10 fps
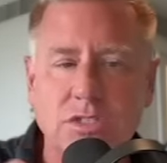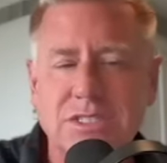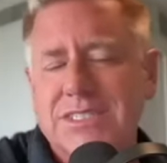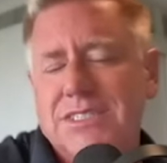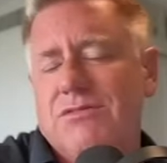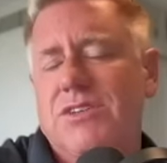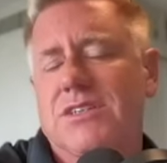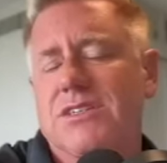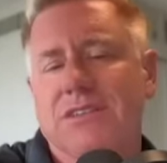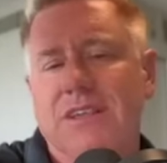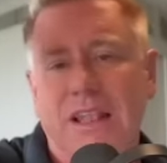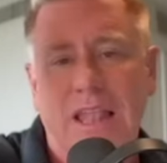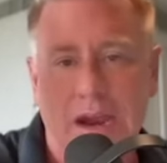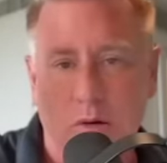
This is you just let it